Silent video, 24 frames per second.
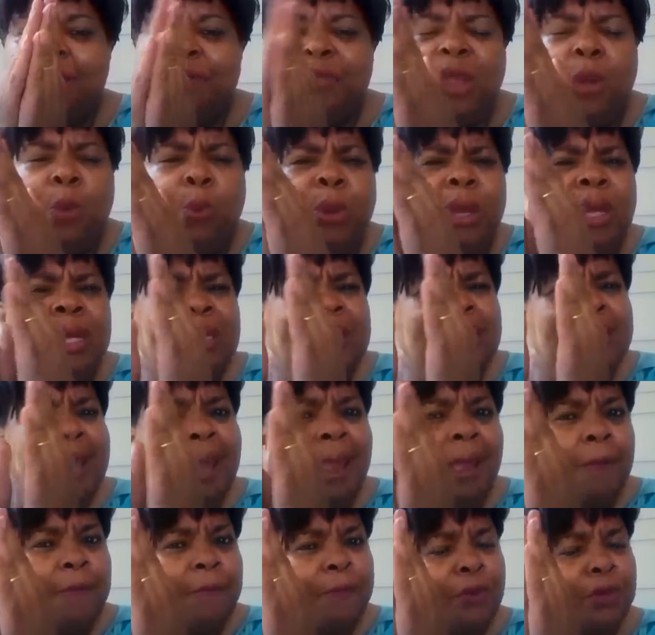that we
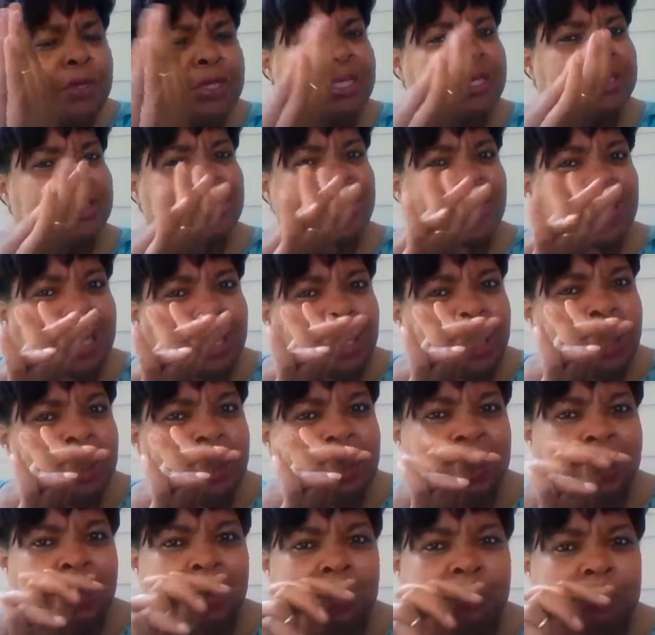never
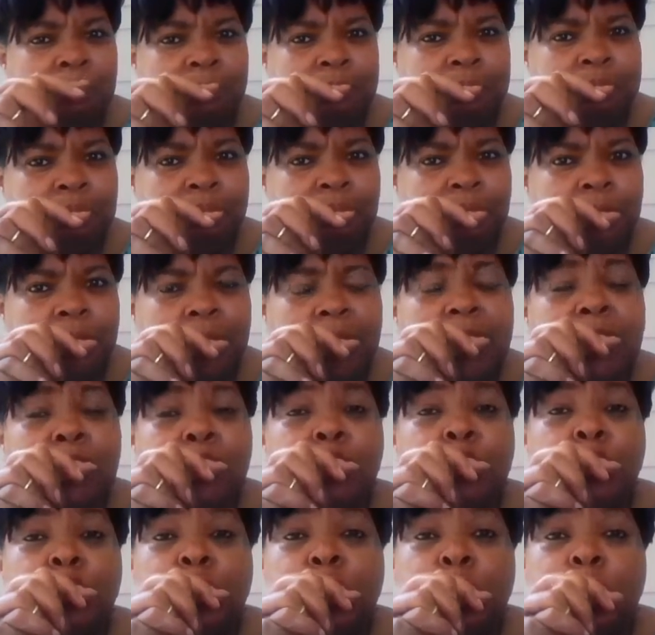seen? It
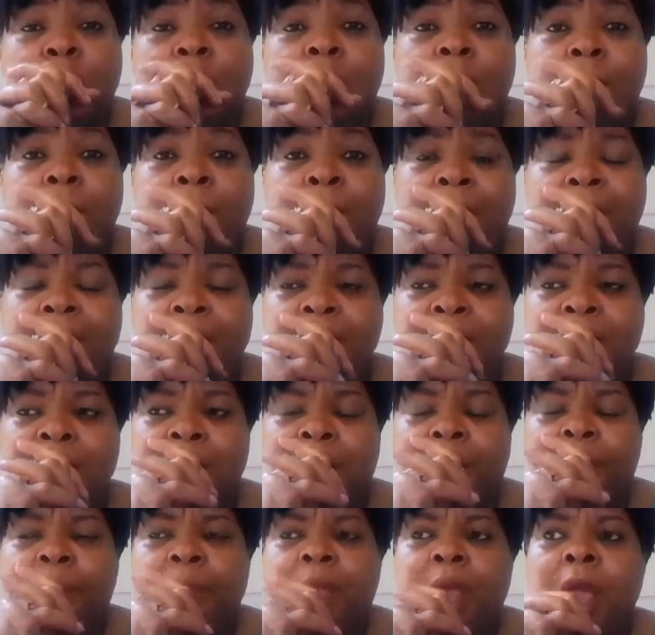is truly
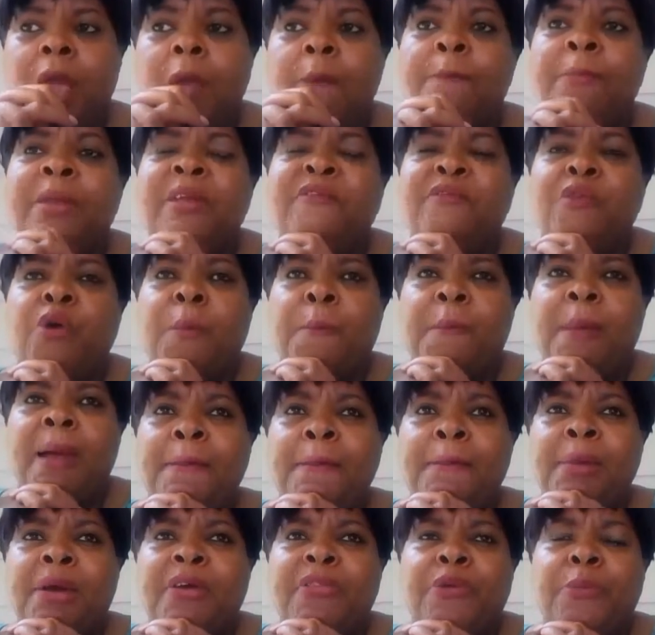amazing. Before
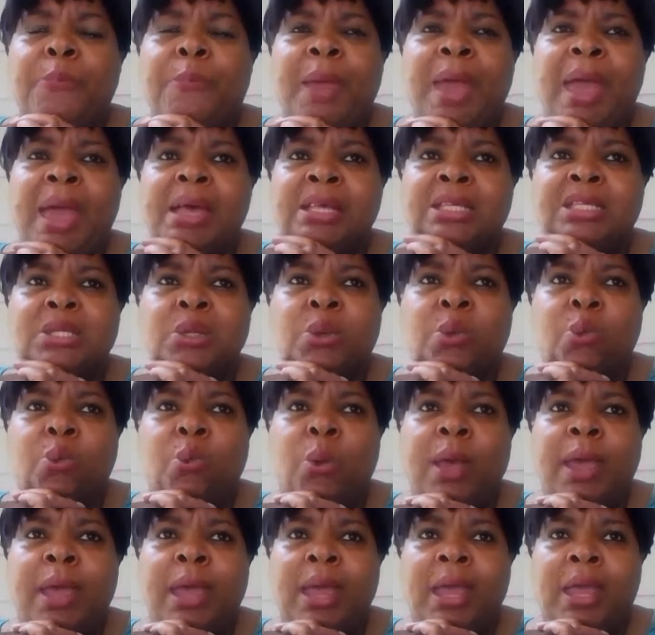mother passed
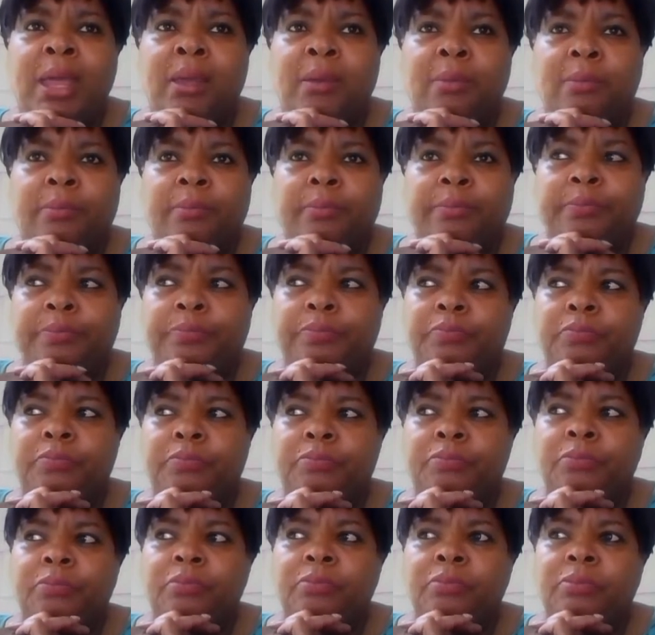away,
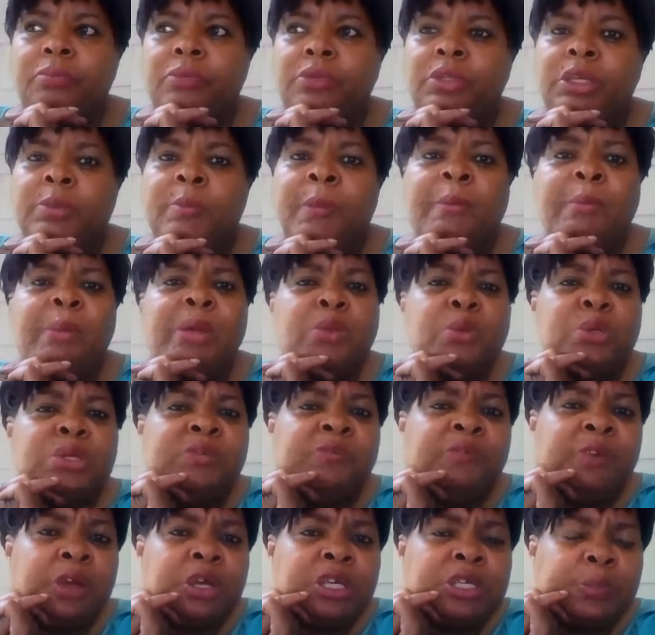my mother was
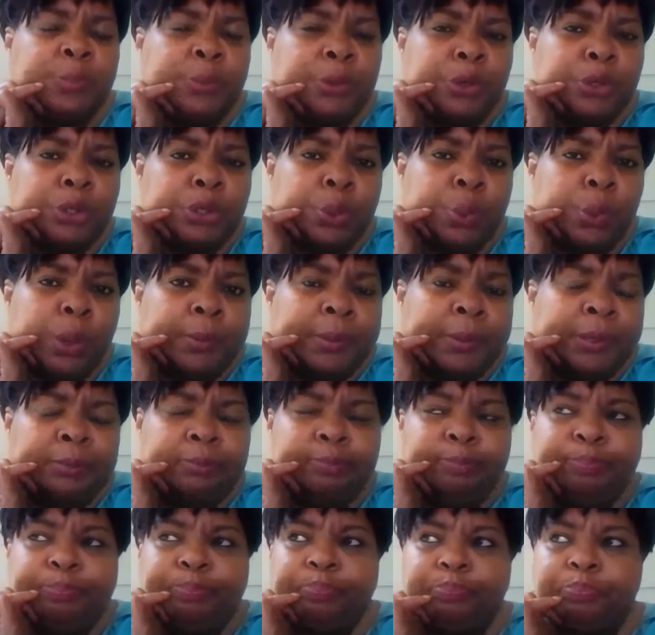a very spiritual woman.
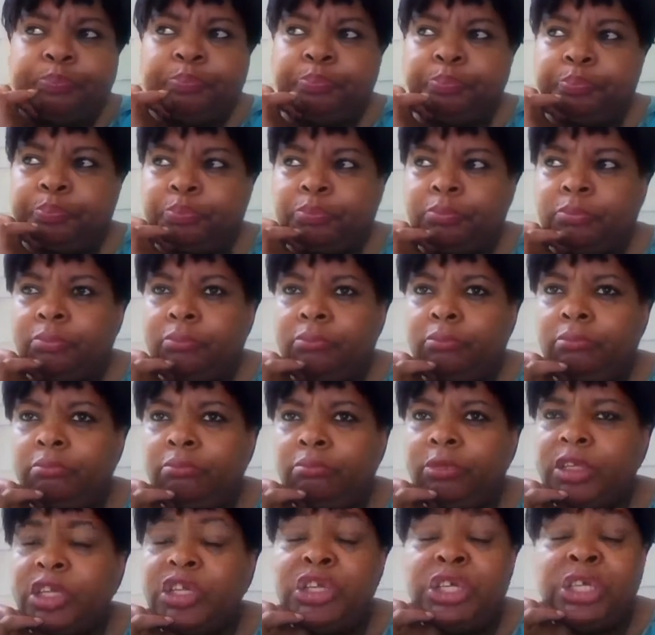
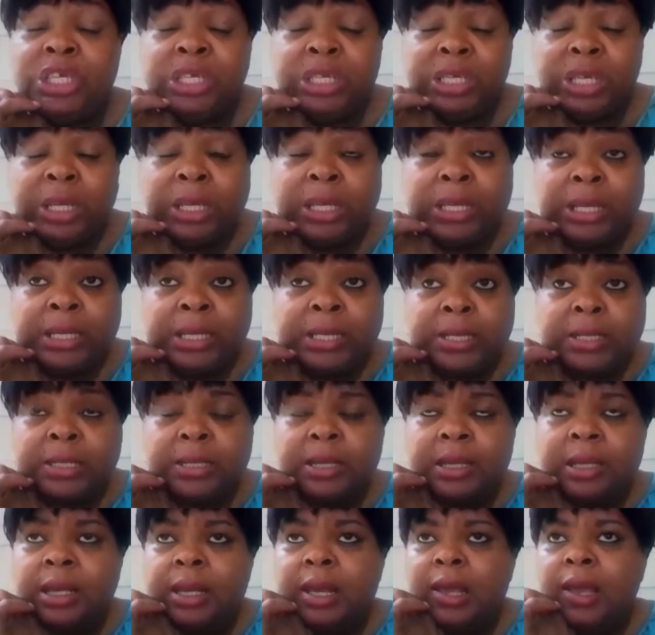She still
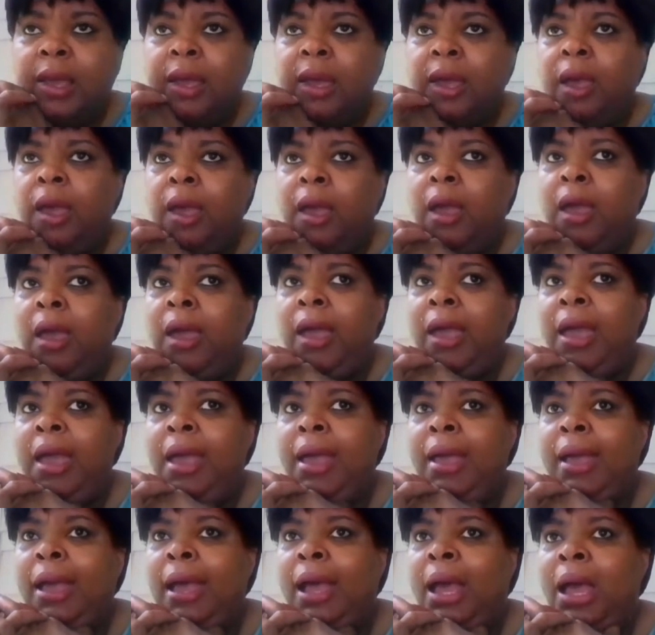is.
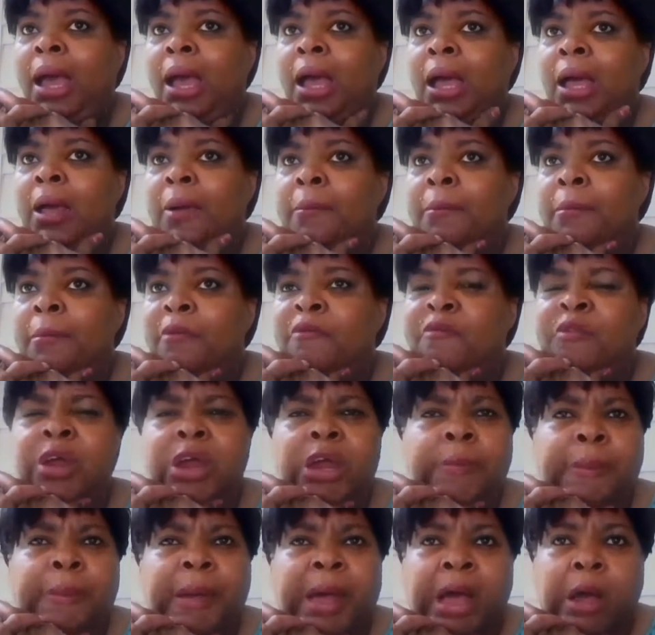
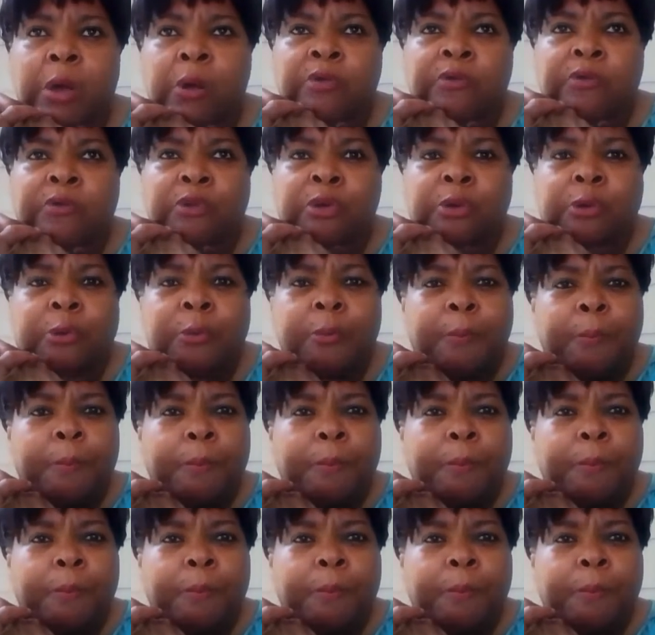Very powerful.